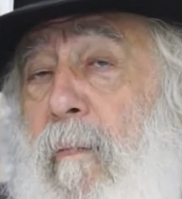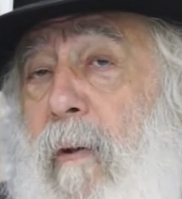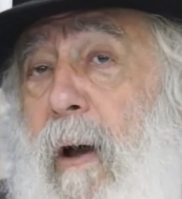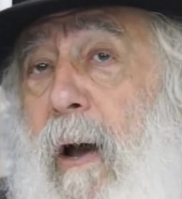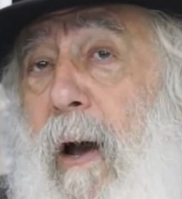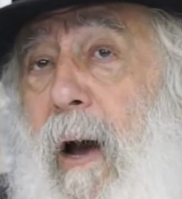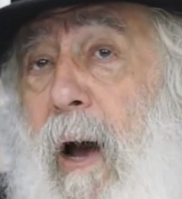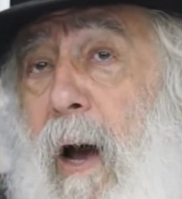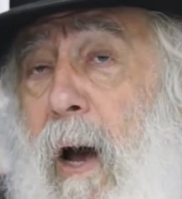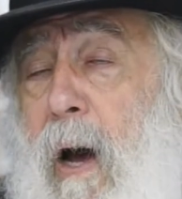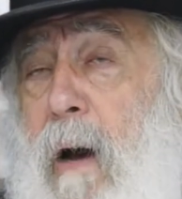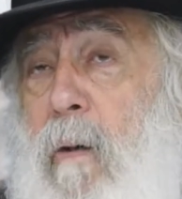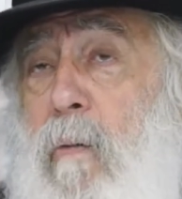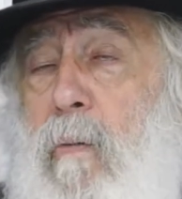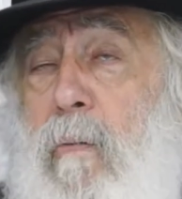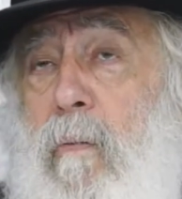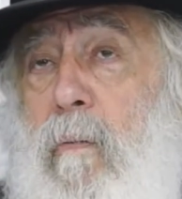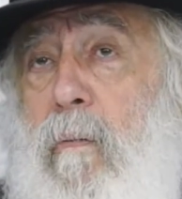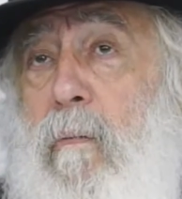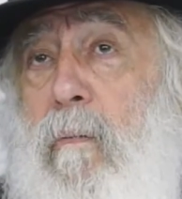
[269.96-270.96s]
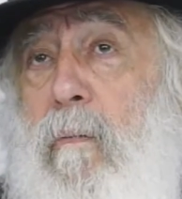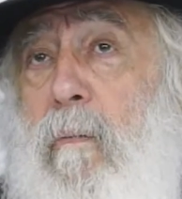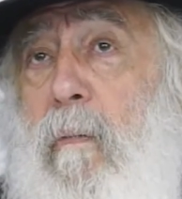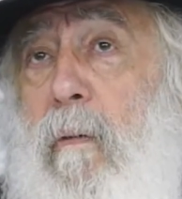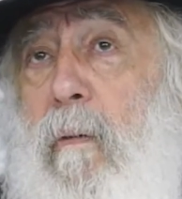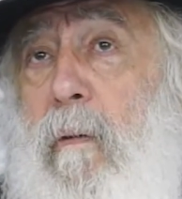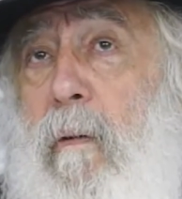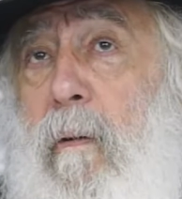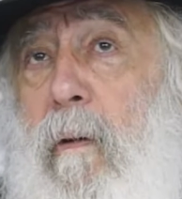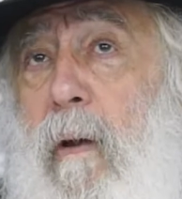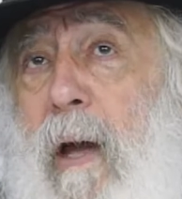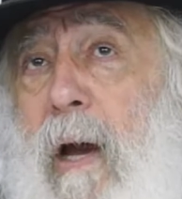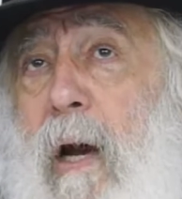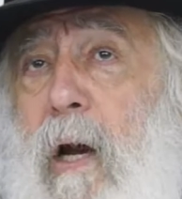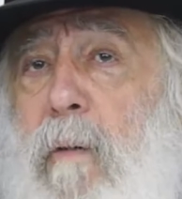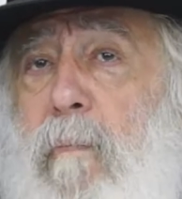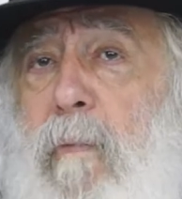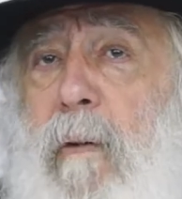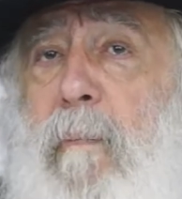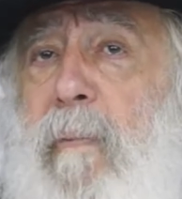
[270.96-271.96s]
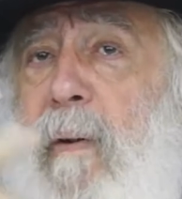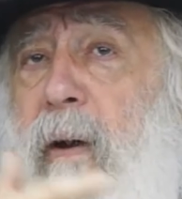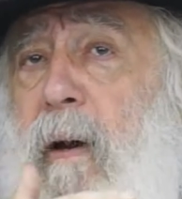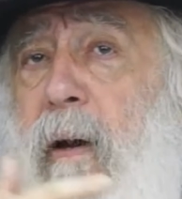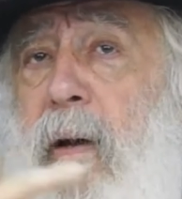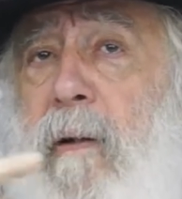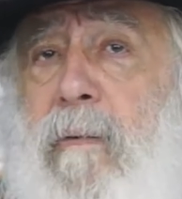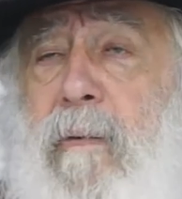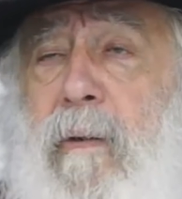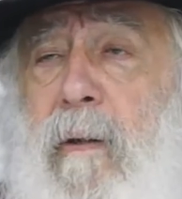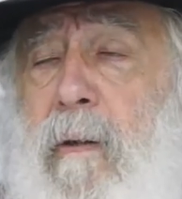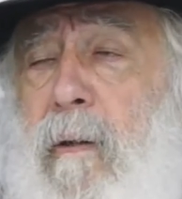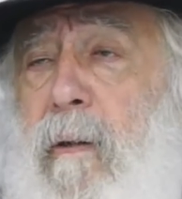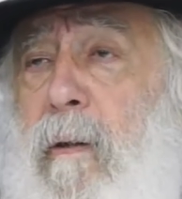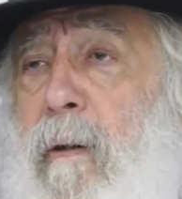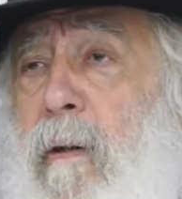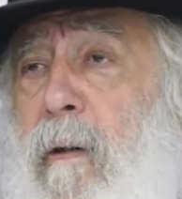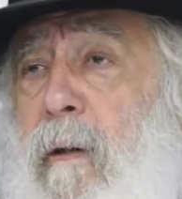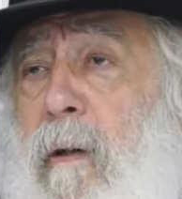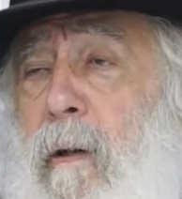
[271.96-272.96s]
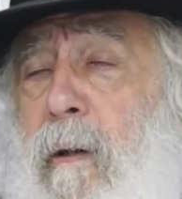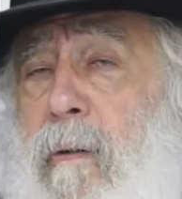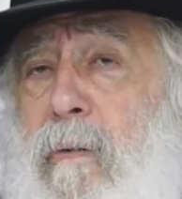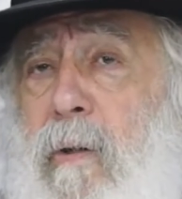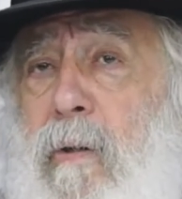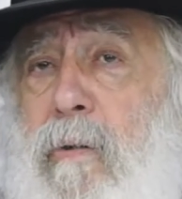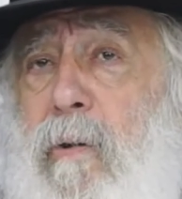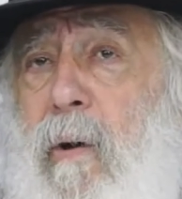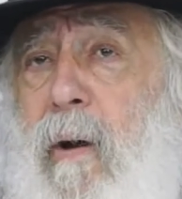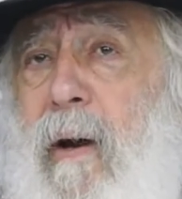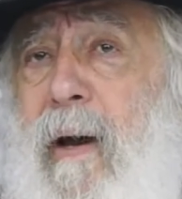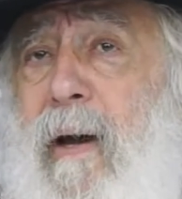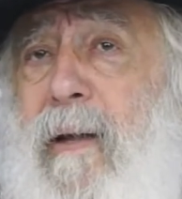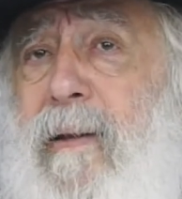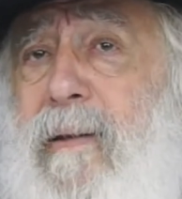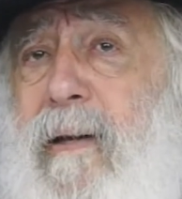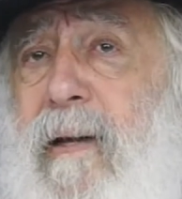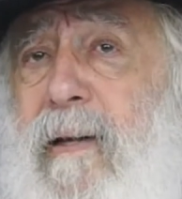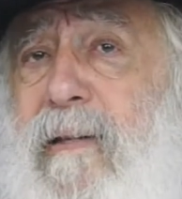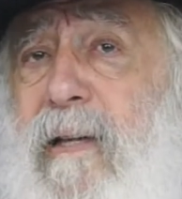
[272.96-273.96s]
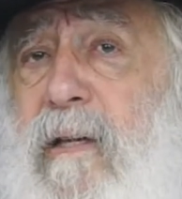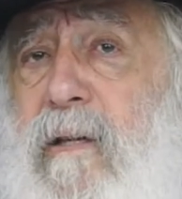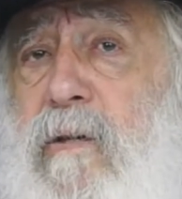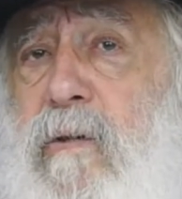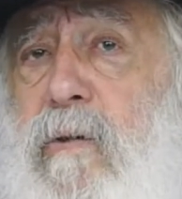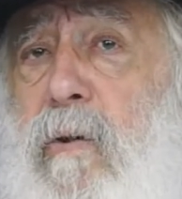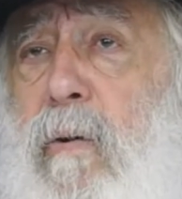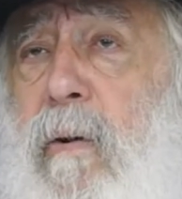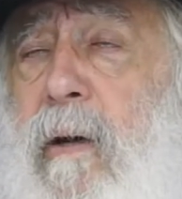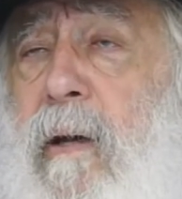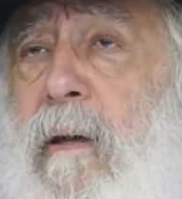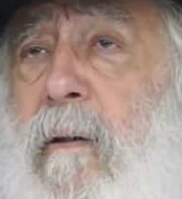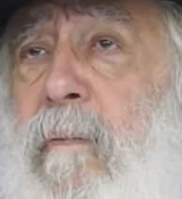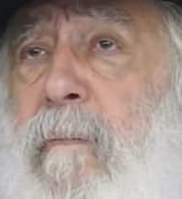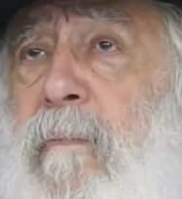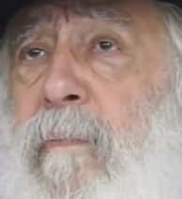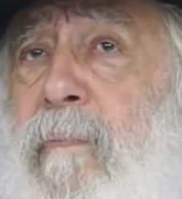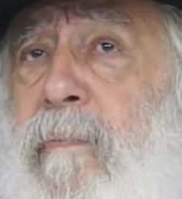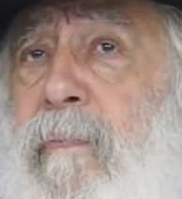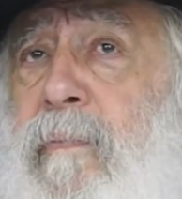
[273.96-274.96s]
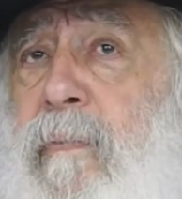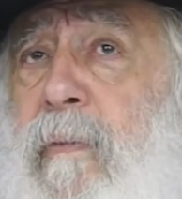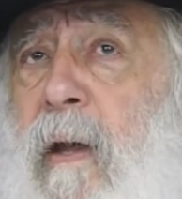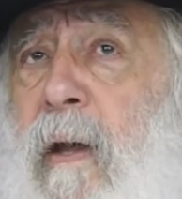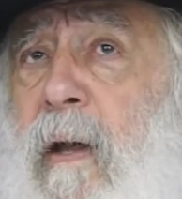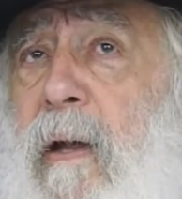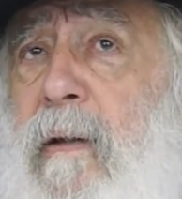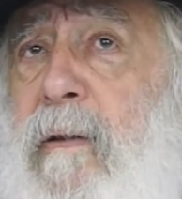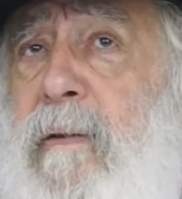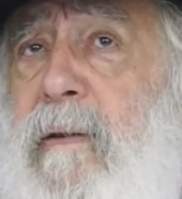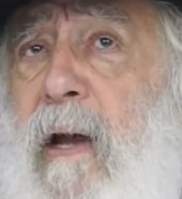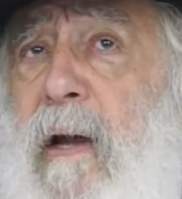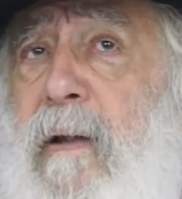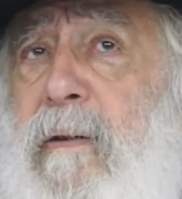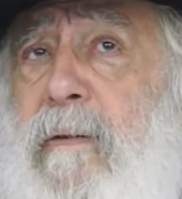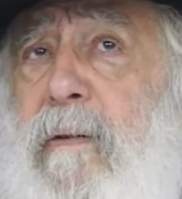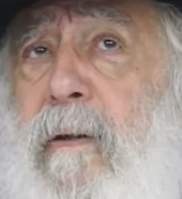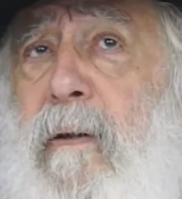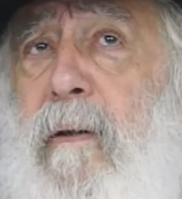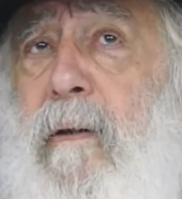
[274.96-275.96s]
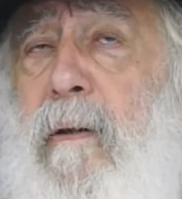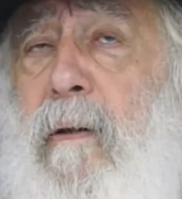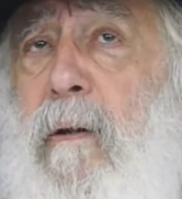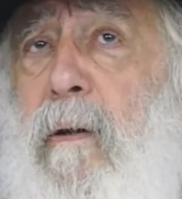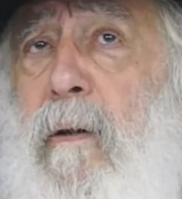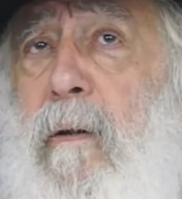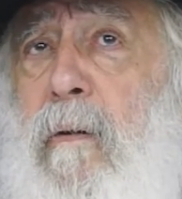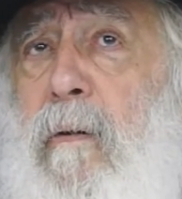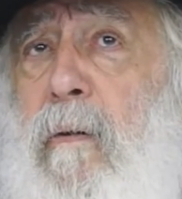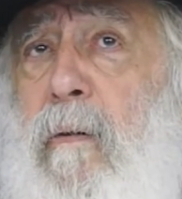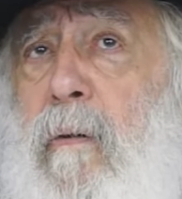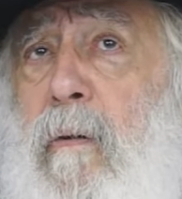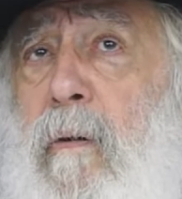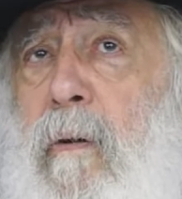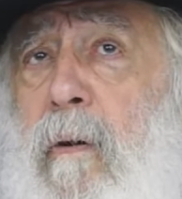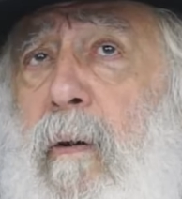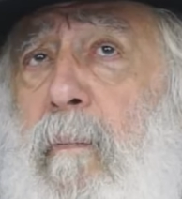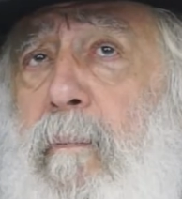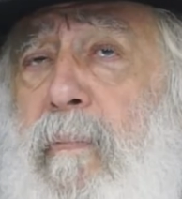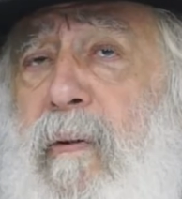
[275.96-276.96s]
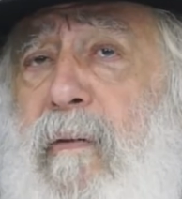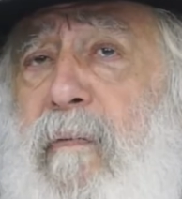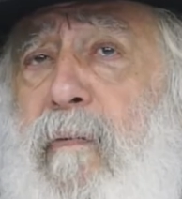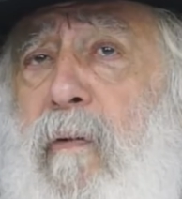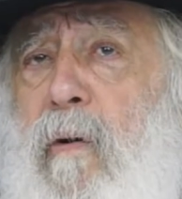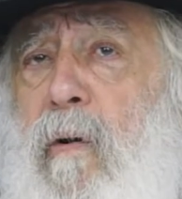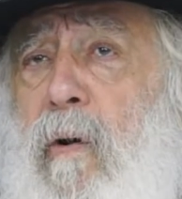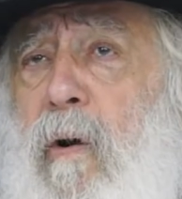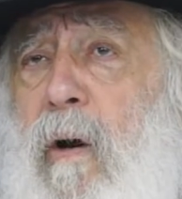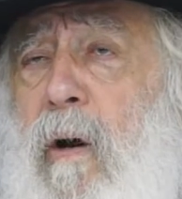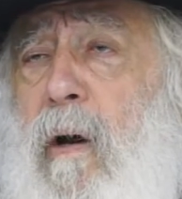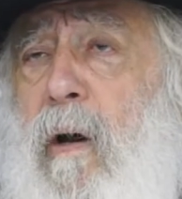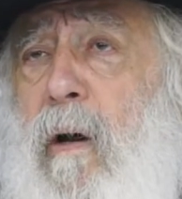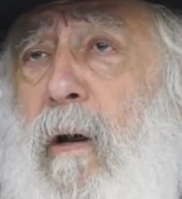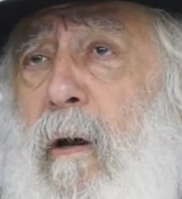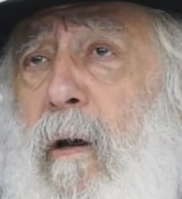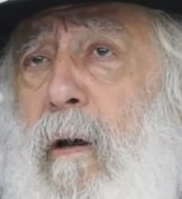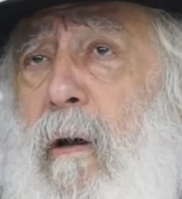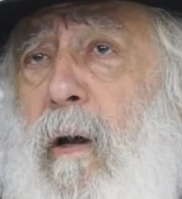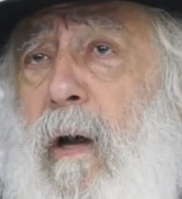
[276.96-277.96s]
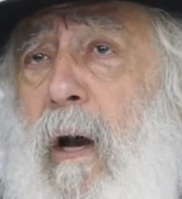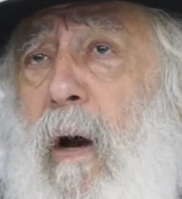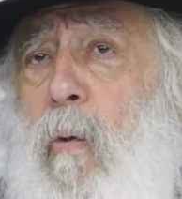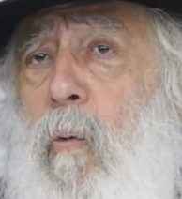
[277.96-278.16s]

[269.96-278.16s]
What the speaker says: how? I remember in the Torah there is a story that before a